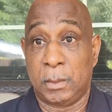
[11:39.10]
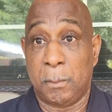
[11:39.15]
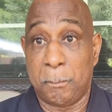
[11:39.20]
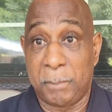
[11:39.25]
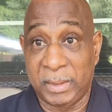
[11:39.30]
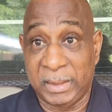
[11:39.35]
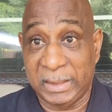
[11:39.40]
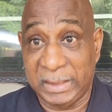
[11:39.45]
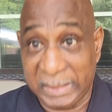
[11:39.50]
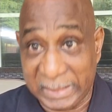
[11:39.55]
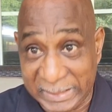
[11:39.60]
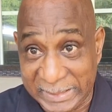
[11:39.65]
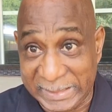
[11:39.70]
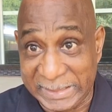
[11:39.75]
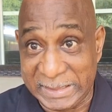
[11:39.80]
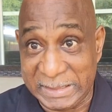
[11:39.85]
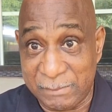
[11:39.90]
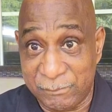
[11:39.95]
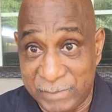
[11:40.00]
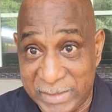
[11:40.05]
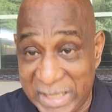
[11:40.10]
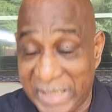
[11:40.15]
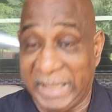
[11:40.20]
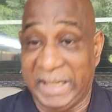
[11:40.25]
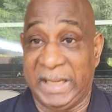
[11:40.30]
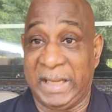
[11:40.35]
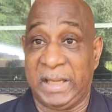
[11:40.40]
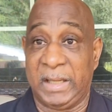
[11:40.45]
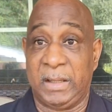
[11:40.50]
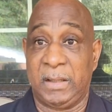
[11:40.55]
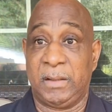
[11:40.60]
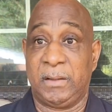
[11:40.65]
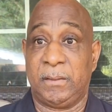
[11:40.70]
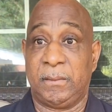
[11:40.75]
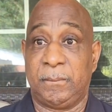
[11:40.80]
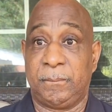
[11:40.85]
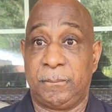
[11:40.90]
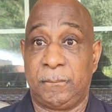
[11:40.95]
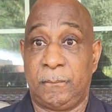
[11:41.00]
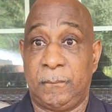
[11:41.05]
Believe that.
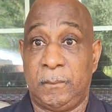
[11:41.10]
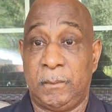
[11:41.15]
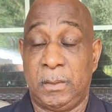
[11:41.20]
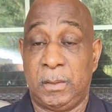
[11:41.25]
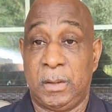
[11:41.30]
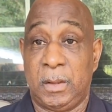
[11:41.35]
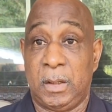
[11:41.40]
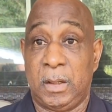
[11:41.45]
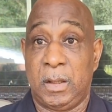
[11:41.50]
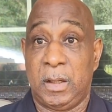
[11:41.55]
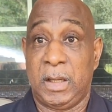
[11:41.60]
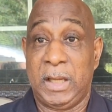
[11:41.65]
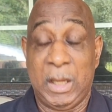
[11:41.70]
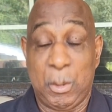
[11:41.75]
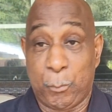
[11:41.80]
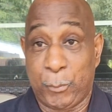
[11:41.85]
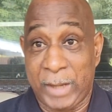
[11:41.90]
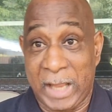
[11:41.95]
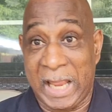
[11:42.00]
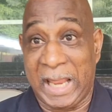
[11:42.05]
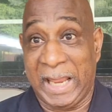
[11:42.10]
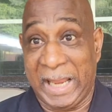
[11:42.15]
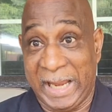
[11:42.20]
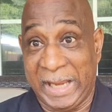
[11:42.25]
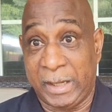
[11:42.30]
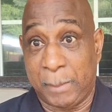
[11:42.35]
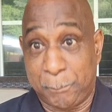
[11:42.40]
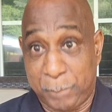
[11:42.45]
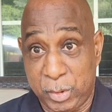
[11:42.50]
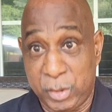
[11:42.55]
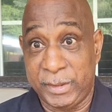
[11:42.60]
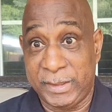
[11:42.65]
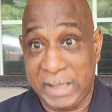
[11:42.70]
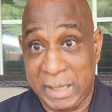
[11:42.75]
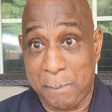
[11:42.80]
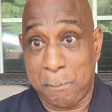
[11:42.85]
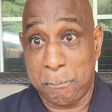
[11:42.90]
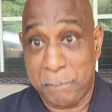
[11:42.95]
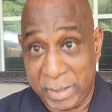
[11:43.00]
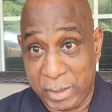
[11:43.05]
And when I had to put
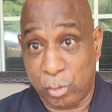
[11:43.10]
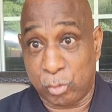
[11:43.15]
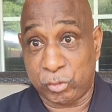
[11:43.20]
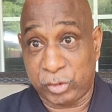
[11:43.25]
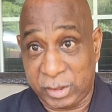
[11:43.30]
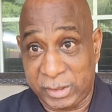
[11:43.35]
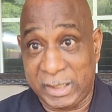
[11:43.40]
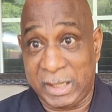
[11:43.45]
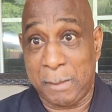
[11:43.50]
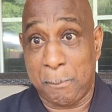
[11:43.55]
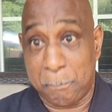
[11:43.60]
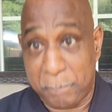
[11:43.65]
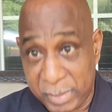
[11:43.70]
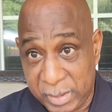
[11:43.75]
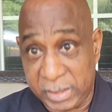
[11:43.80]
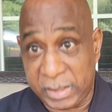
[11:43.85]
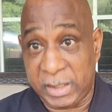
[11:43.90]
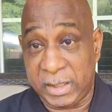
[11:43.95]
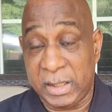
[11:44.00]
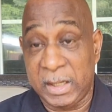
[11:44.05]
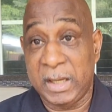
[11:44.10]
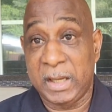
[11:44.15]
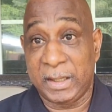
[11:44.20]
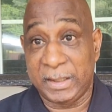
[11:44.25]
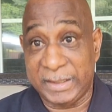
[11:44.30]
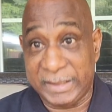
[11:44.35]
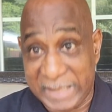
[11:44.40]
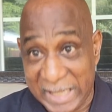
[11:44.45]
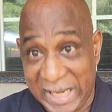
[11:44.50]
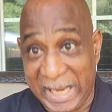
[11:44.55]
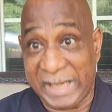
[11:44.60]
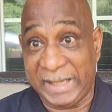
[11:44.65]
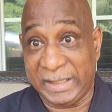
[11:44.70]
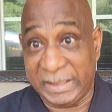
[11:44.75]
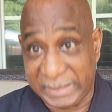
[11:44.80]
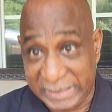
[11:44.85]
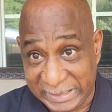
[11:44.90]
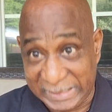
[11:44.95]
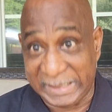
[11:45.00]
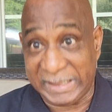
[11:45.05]
that belt to that butt, Daddy
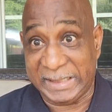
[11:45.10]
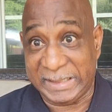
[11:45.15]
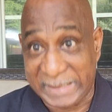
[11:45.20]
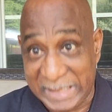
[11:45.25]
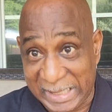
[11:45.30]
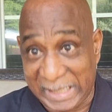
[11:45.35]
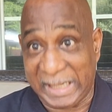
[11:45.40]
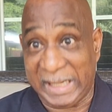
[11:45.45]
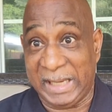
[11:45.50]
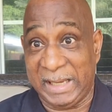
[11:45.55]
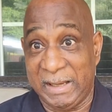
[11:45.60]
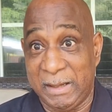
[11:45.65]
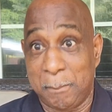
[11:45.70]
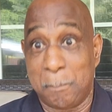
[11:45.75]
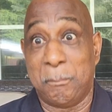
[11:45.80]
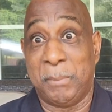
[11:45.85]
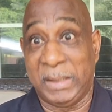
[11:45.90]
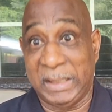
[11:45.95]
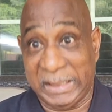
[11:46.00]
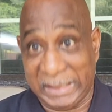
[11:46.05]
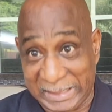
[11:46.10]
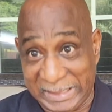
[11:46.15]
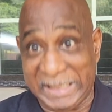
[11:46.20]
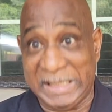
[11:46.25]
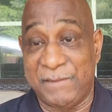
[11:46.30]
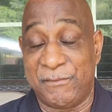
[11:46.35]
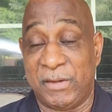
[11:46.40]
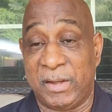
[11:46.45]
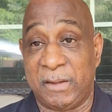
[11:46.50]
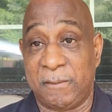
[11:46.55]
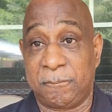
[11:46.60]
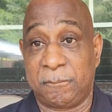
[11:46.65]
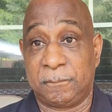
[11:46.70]
did that. Believe it.